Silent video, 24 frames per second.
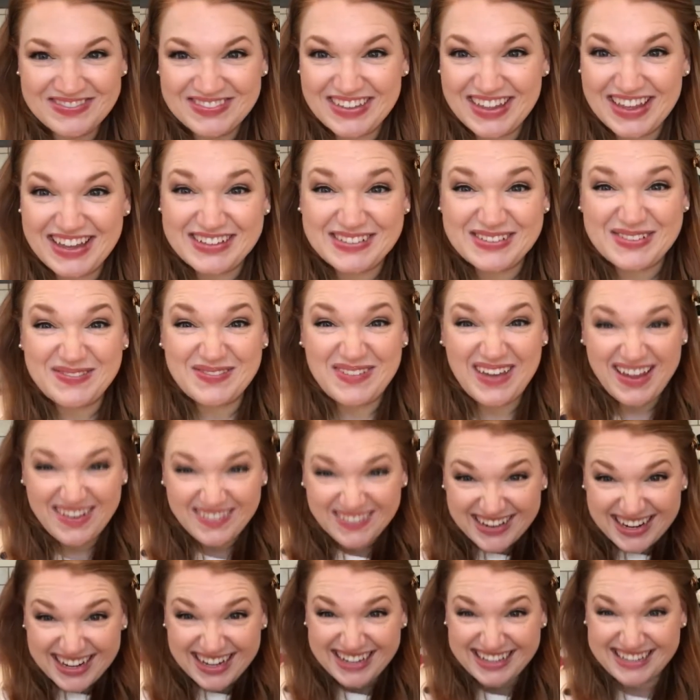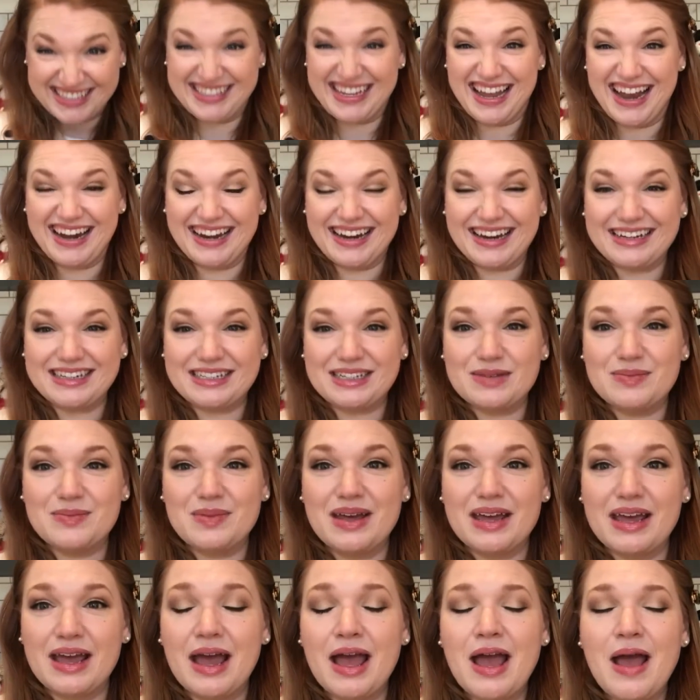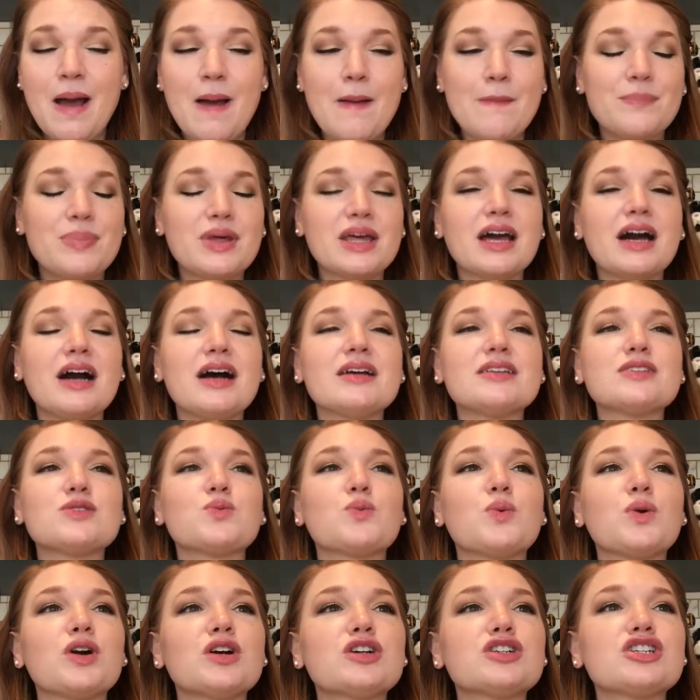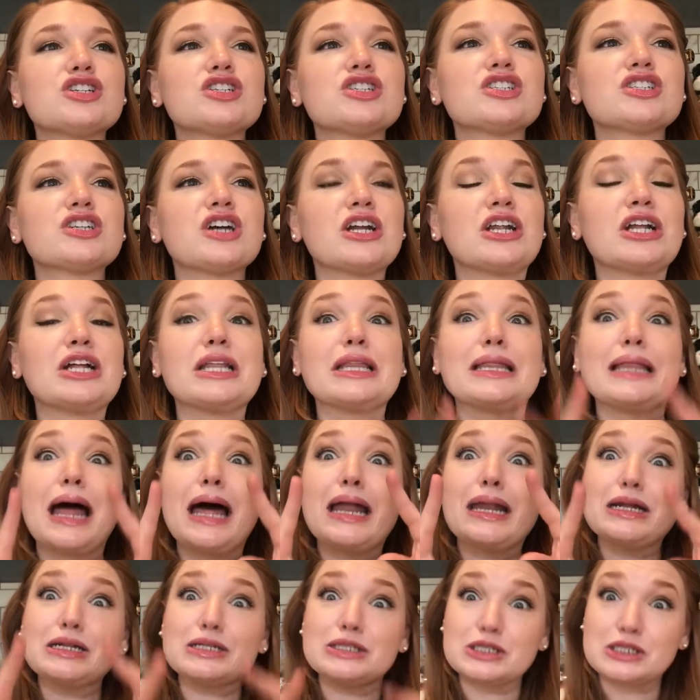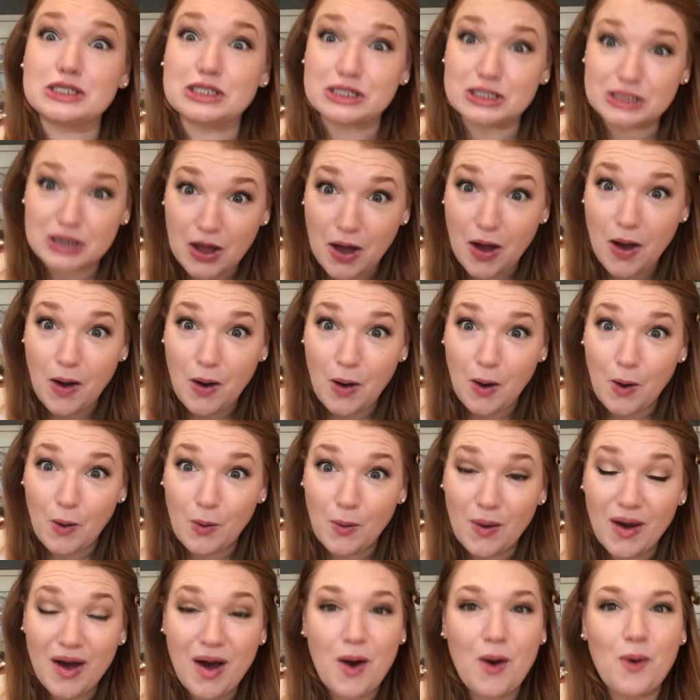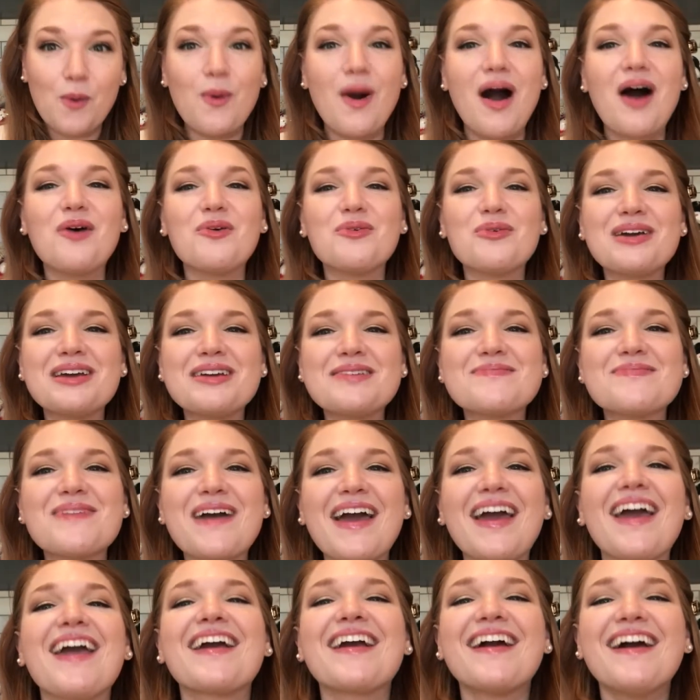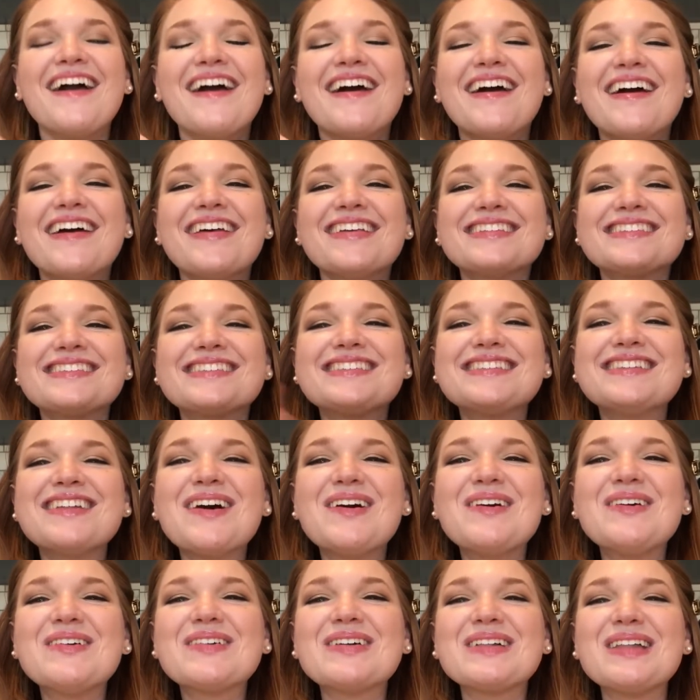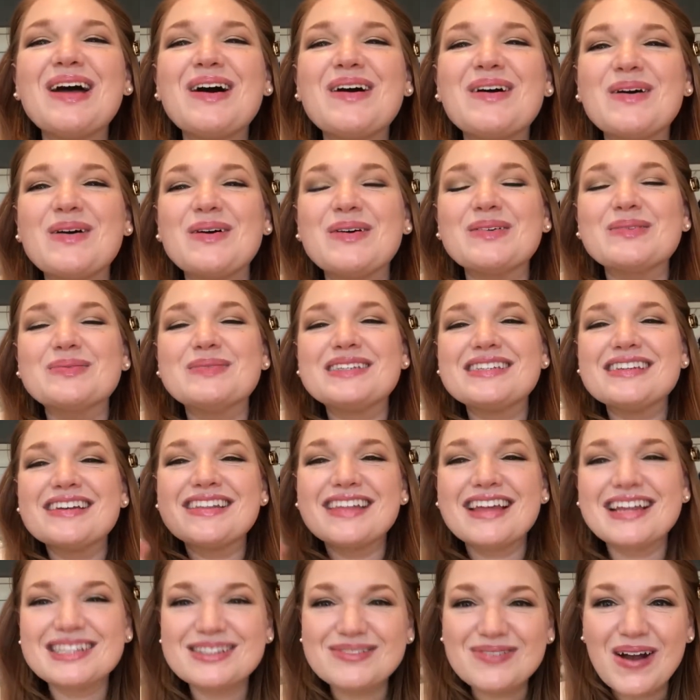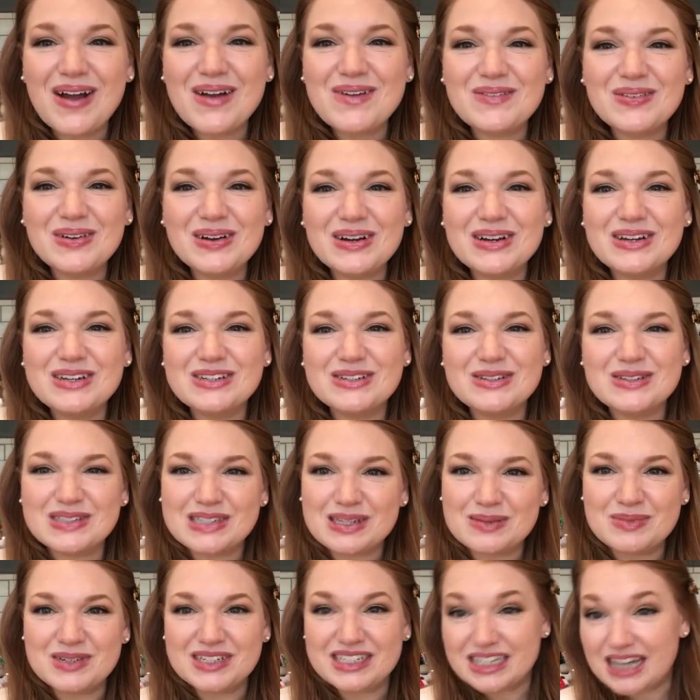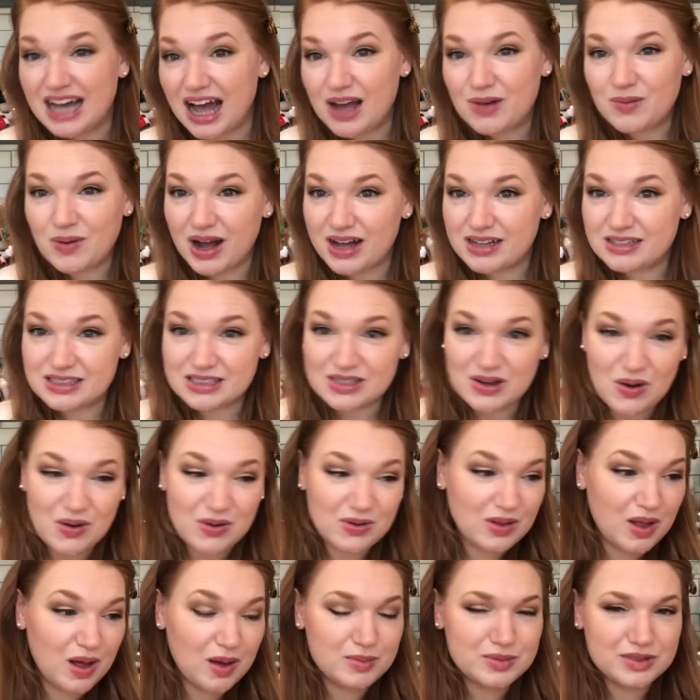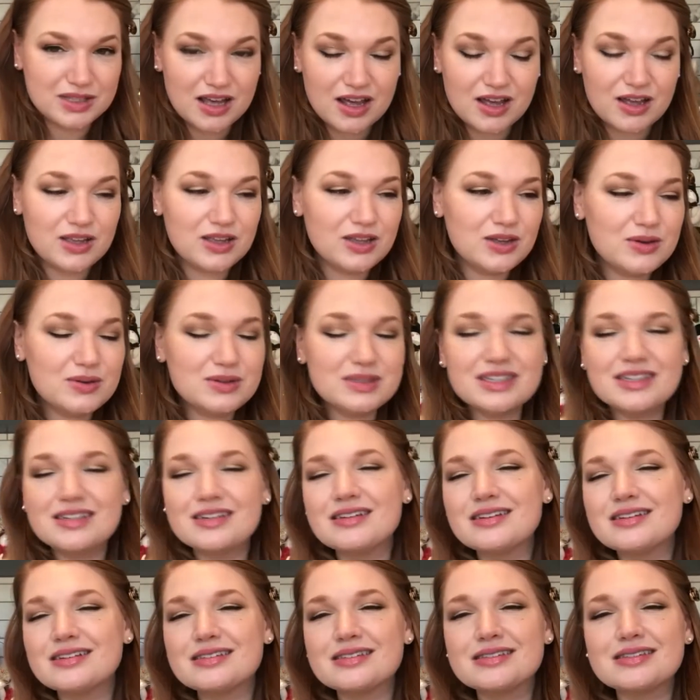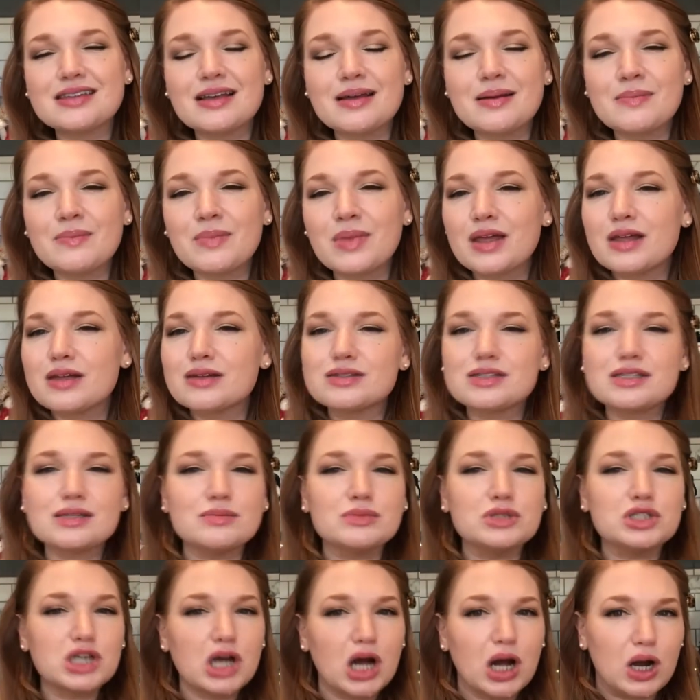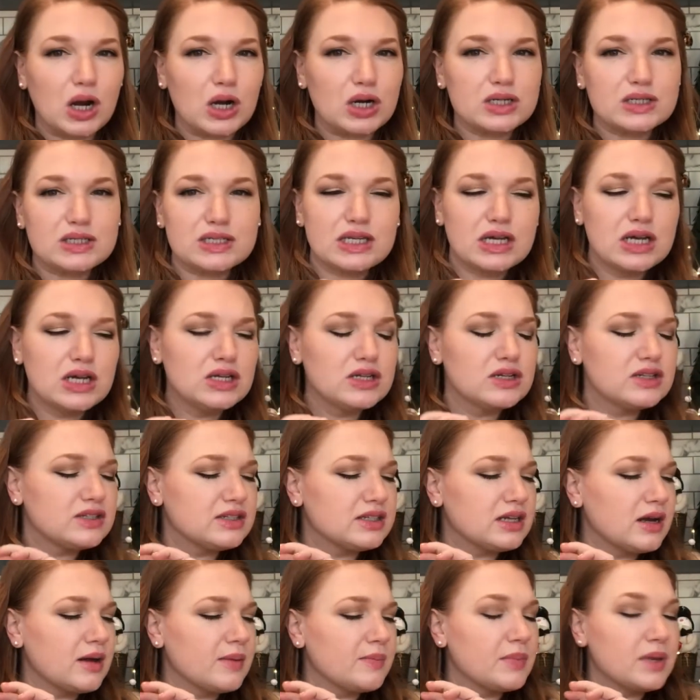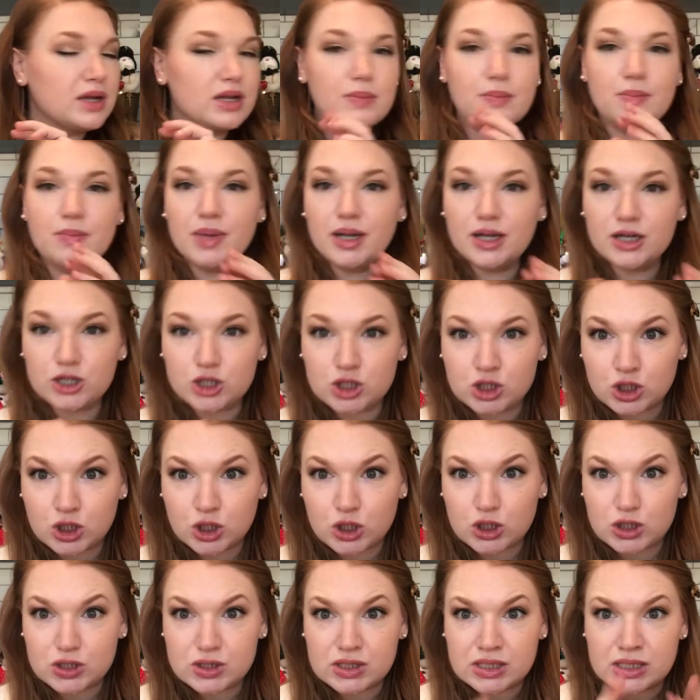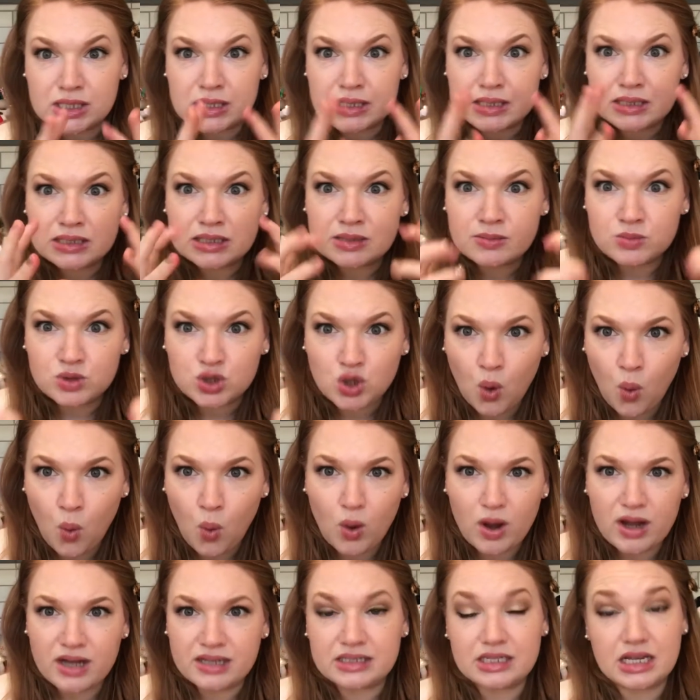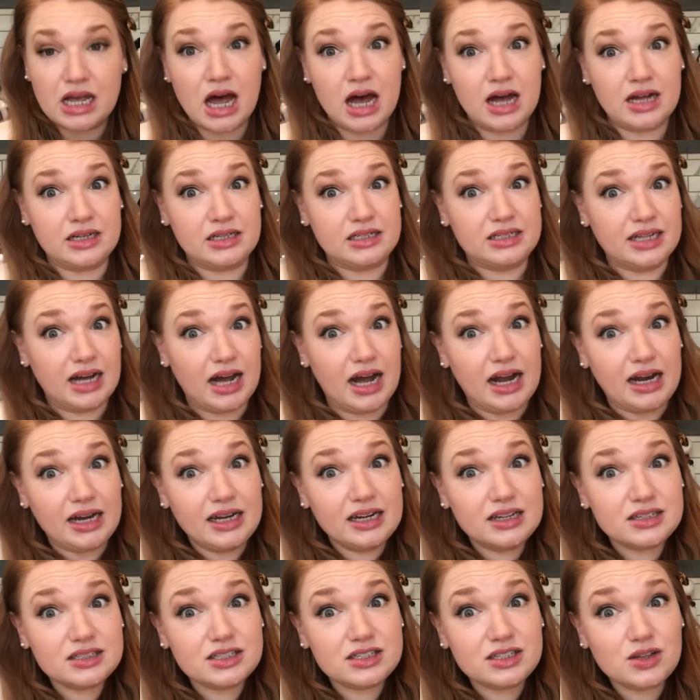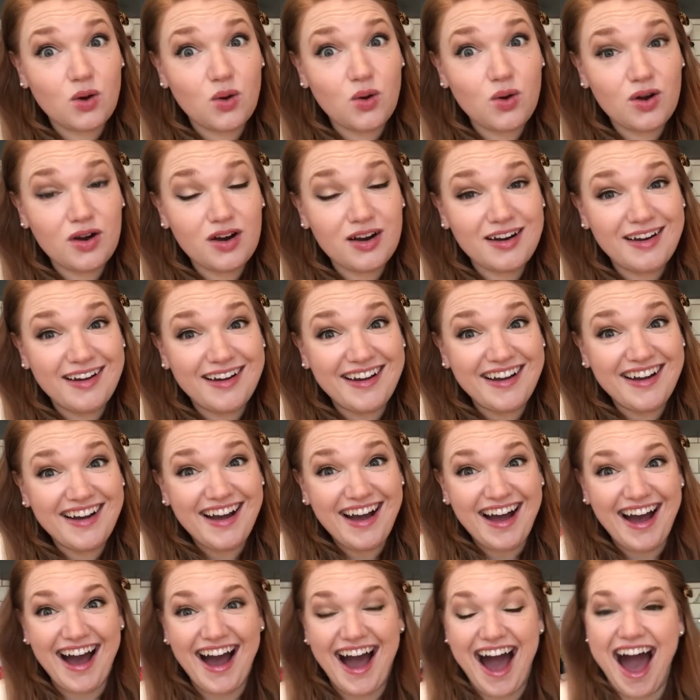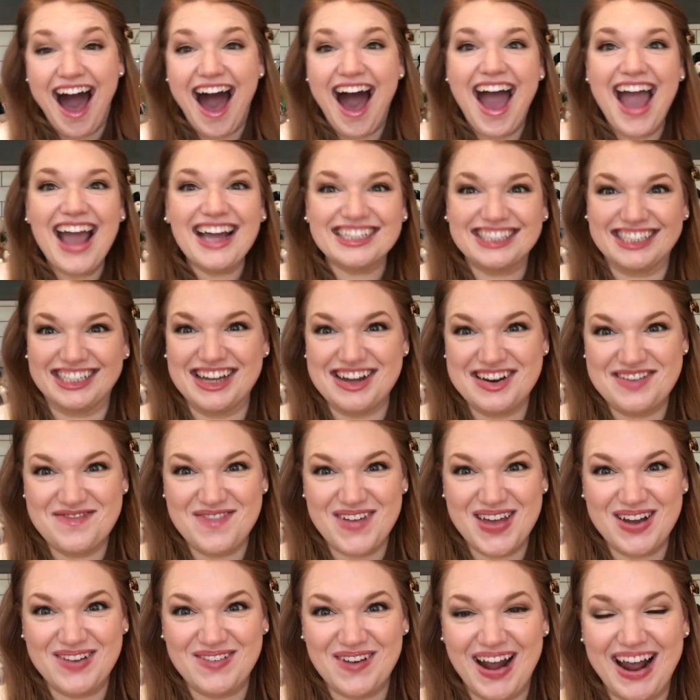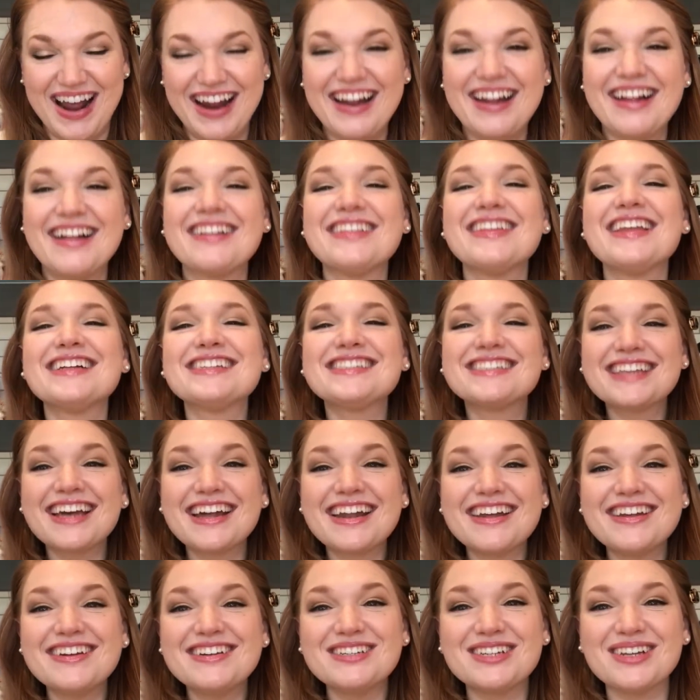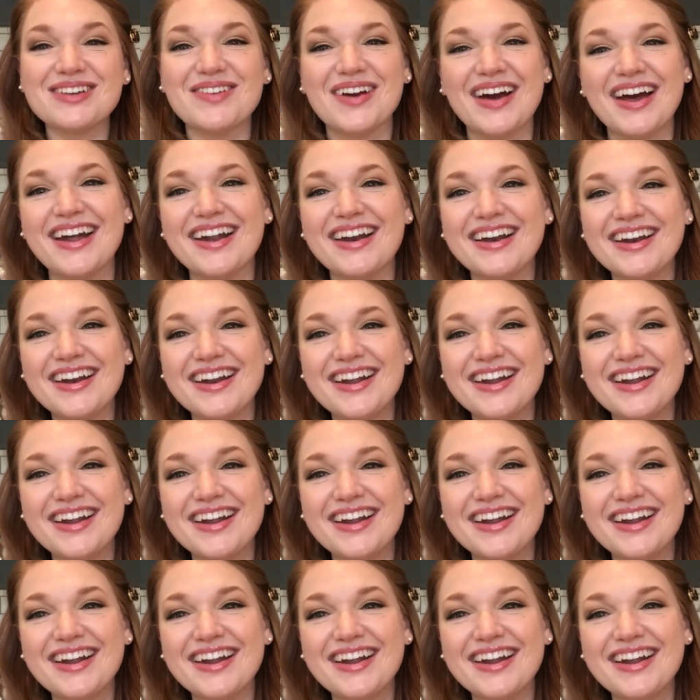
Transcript: is very exciting to me because we're just gonna let it snow while we make snow globes. That's right, we're gonna do some DIY snow globes using some jars, some miniatures, some toys, a dinosaur? It's gonna be great. Let's get into it.